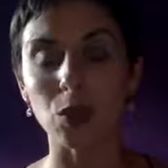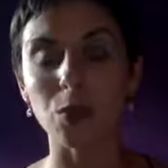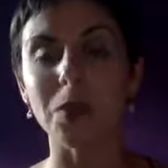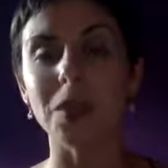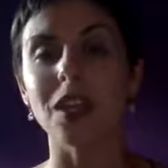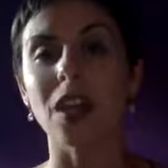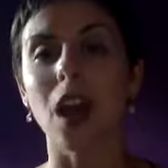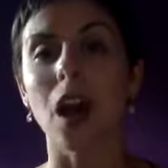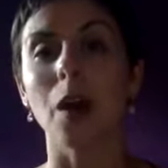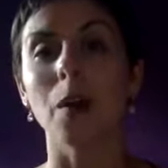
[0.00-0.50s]

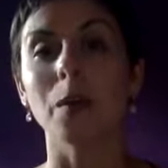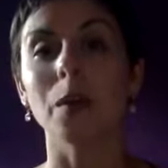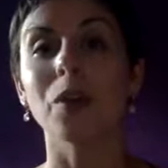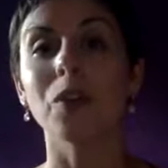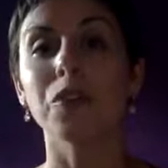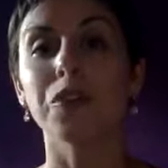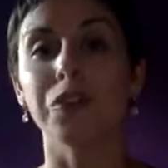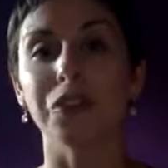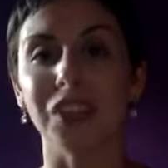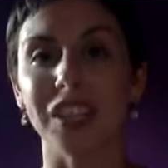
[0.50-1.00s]
you
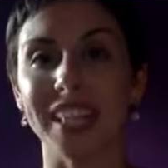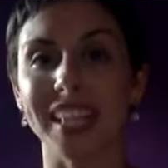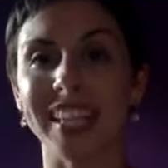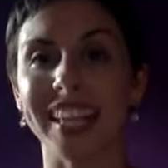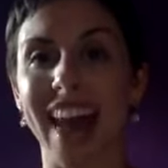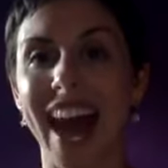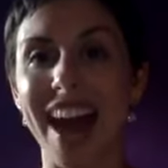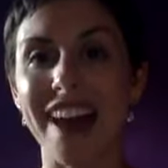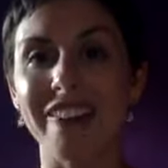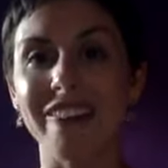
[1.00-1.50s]
become
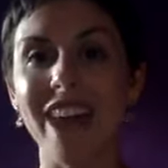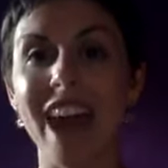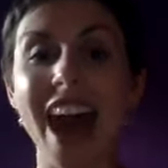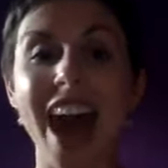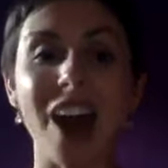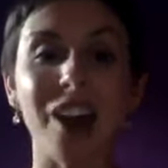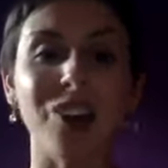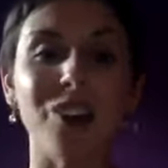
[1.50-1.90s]
fully alive.